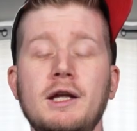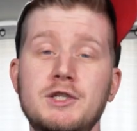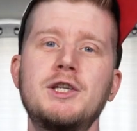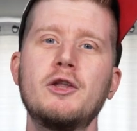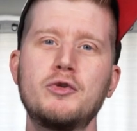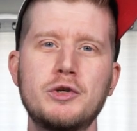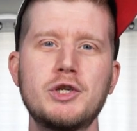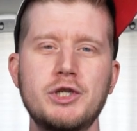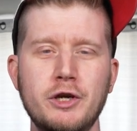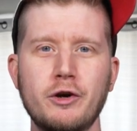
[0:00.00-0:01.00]
It's still a
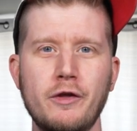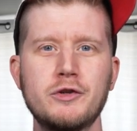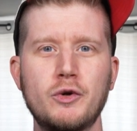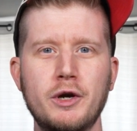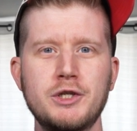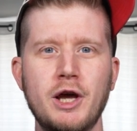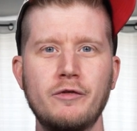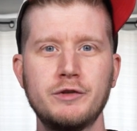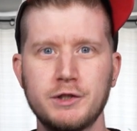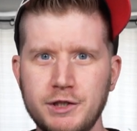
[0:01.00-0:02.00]
tradition here on The Toy
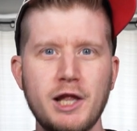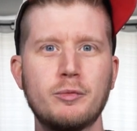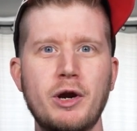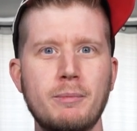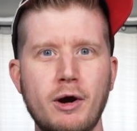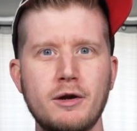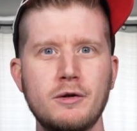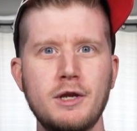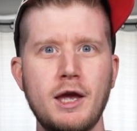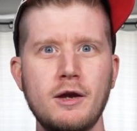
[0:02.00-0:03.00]
Shelf to celebrate Mario
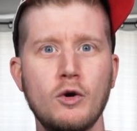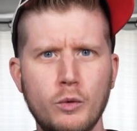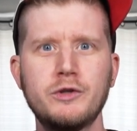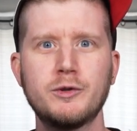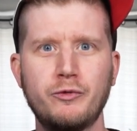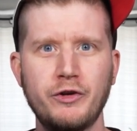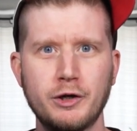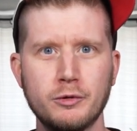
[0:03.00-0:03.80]
Day with some figure